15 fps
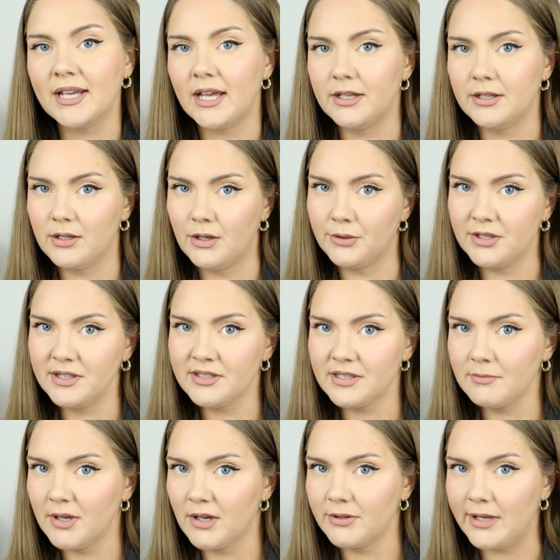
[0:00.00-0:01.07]
thing I noticed
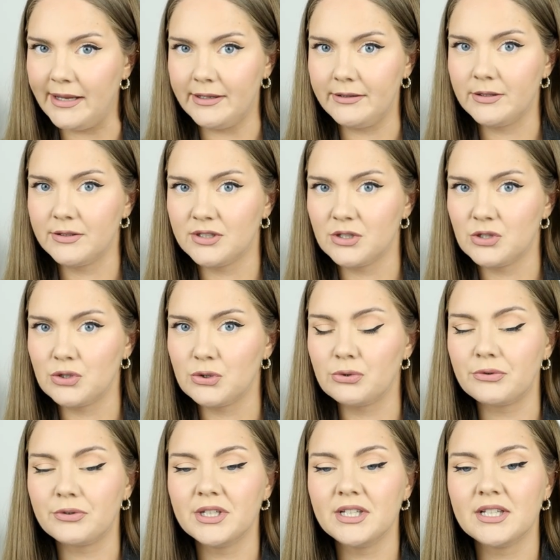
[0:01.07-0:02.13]
about Ana Luisa
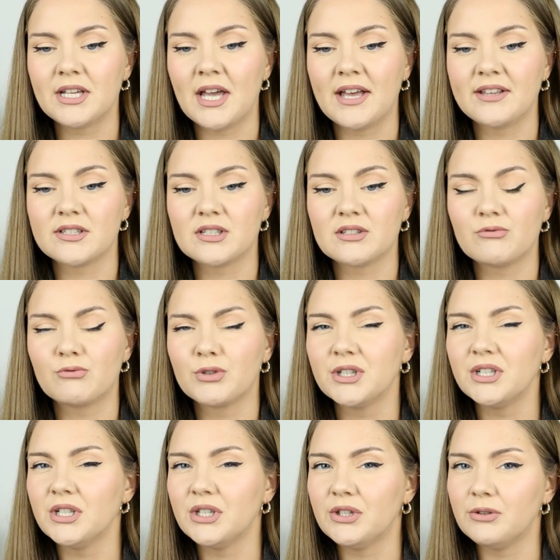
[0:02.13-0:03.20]
jewelry, it has
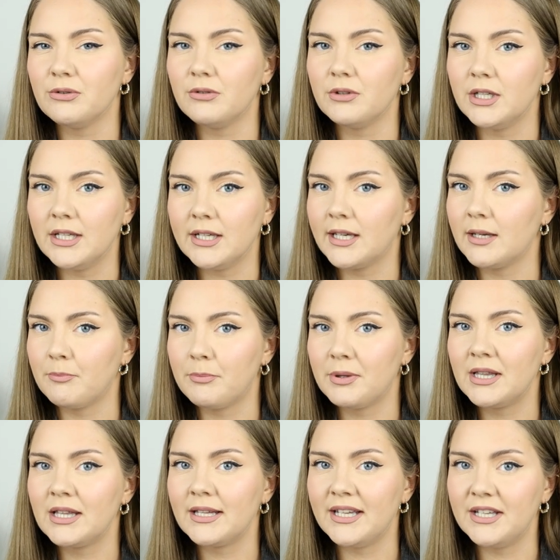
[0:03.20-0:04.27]
really unique
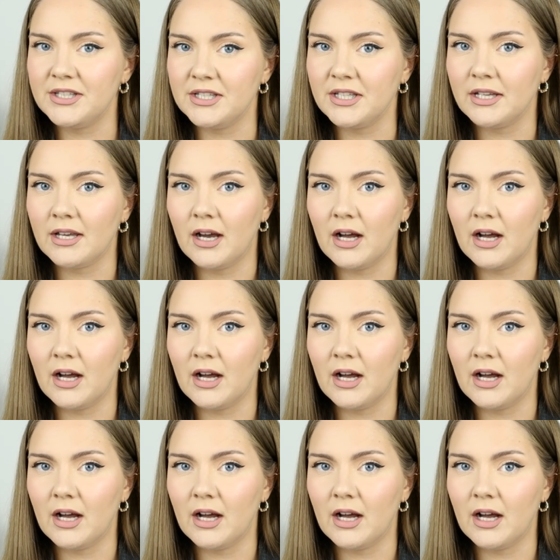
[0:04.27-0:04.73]
plating